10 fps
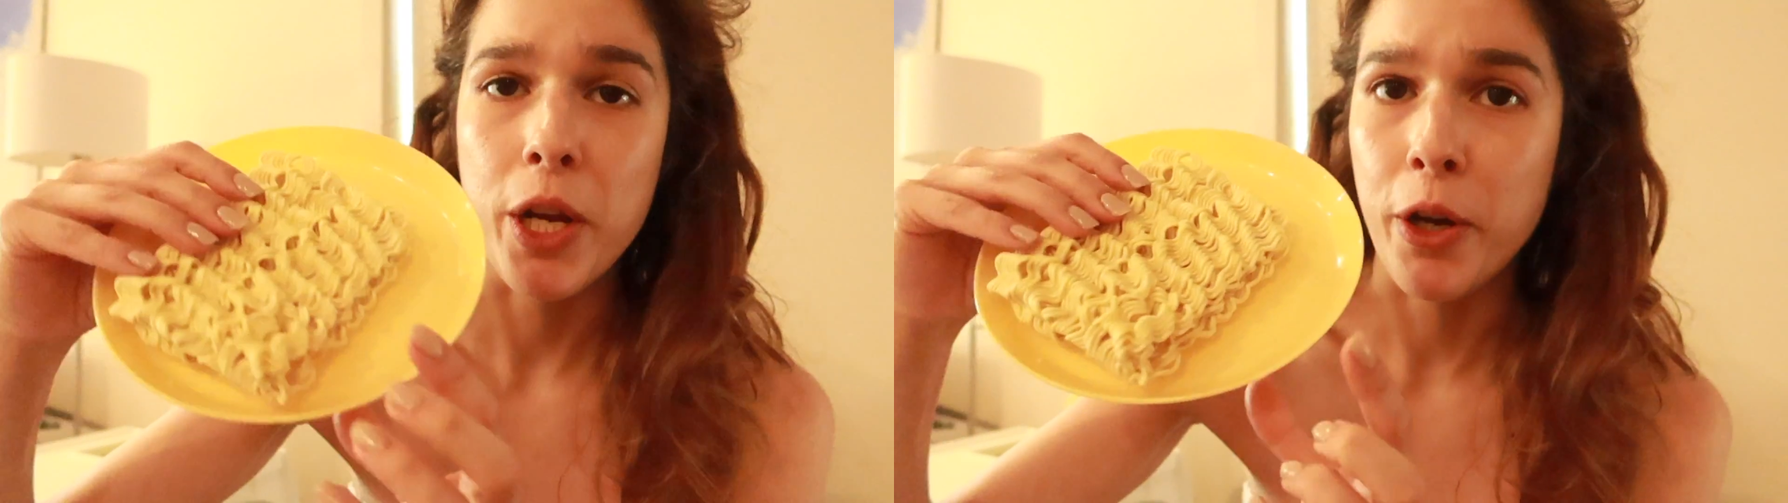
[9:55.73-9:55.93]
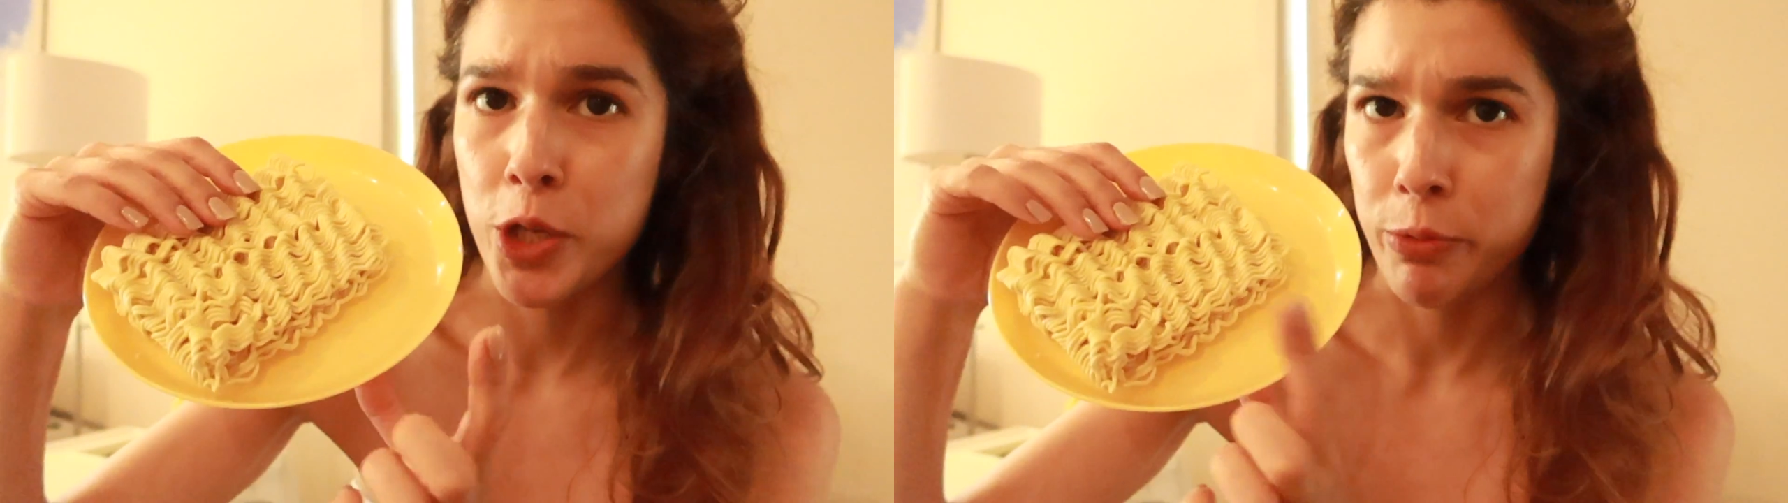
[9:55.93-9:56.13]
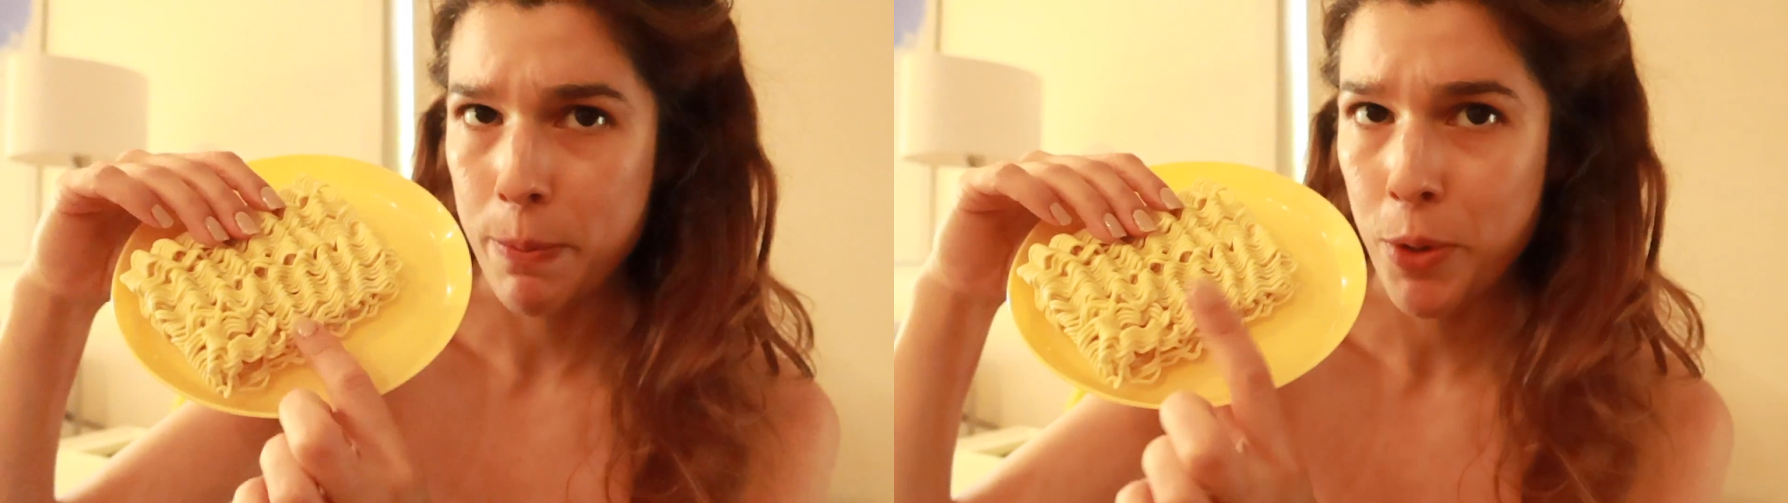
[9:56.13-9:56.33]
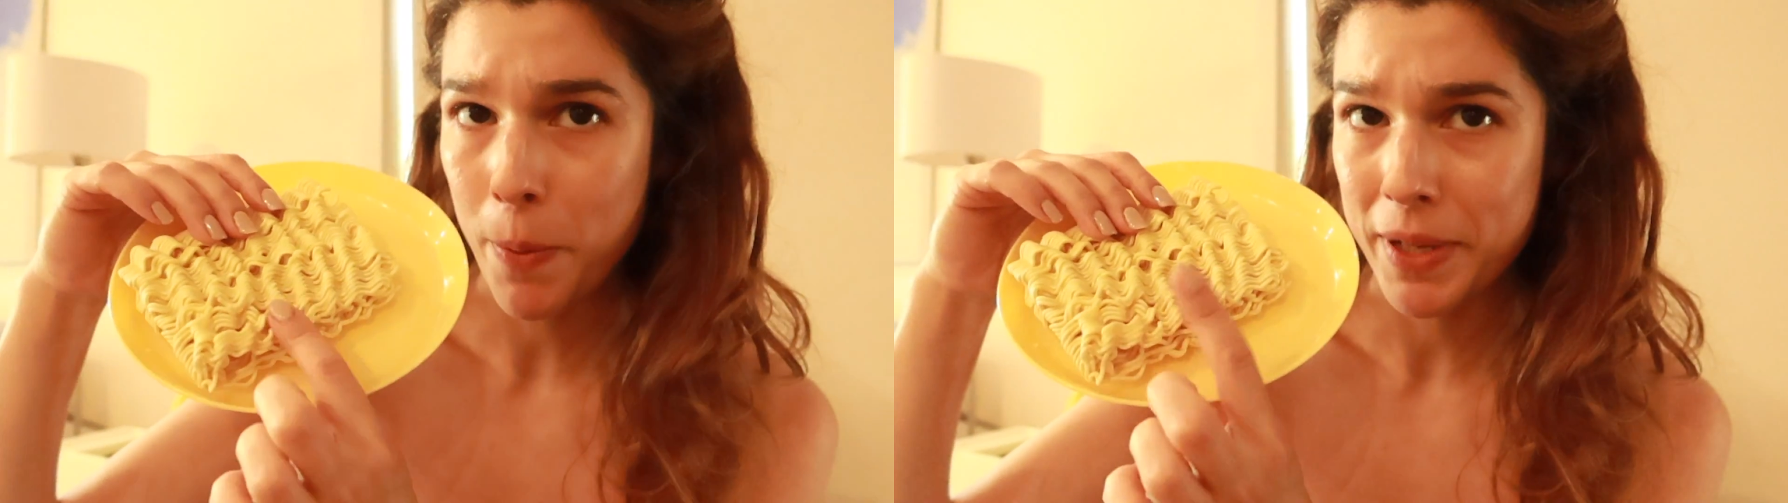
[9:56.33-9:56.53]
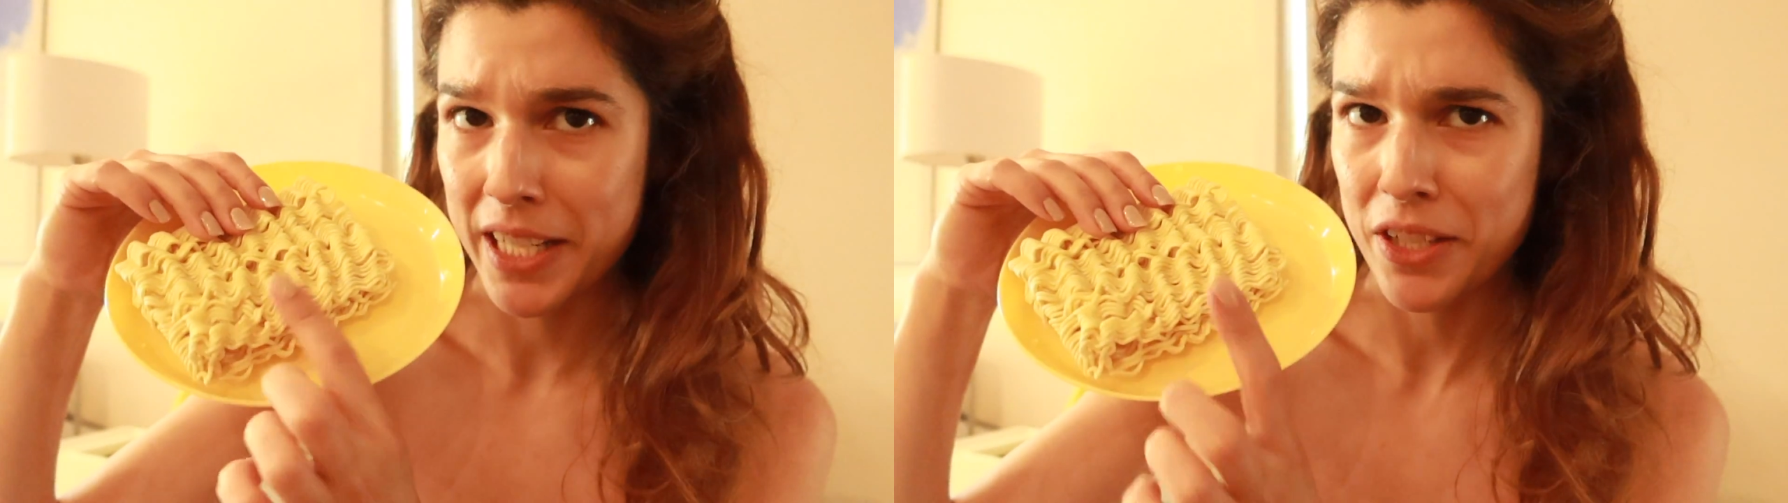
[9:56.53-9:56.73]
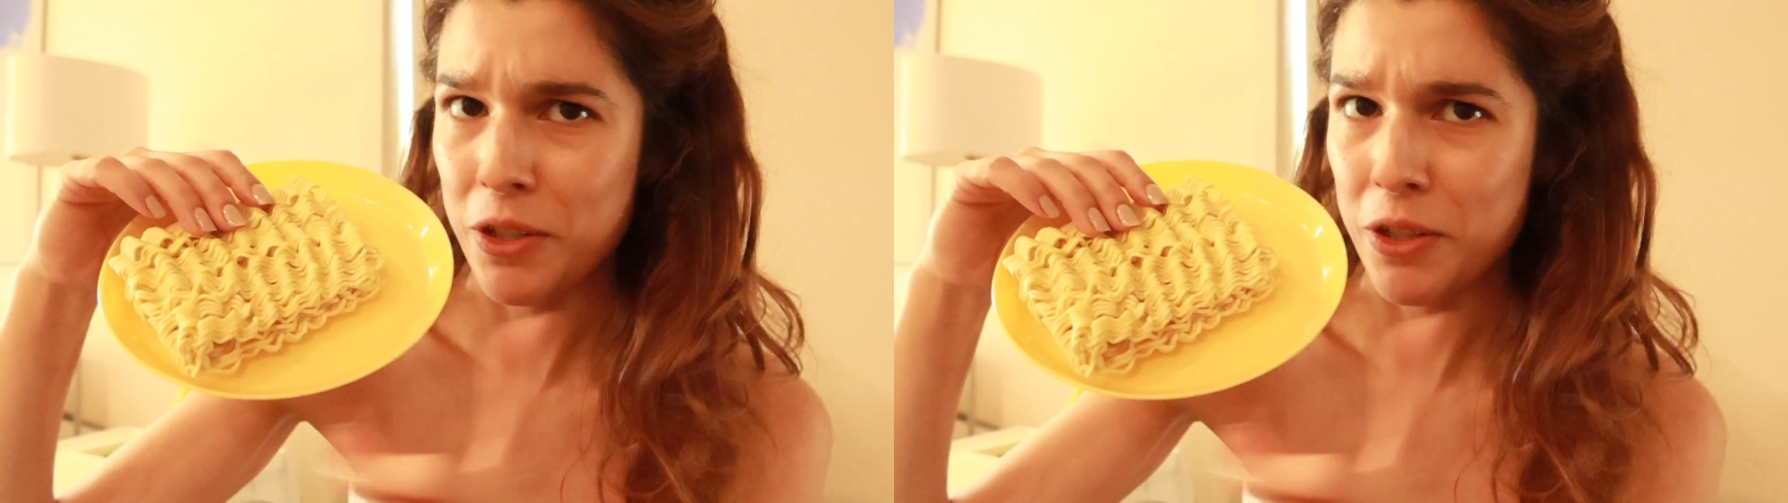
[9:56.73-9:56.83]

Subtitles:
we're going to repurpose these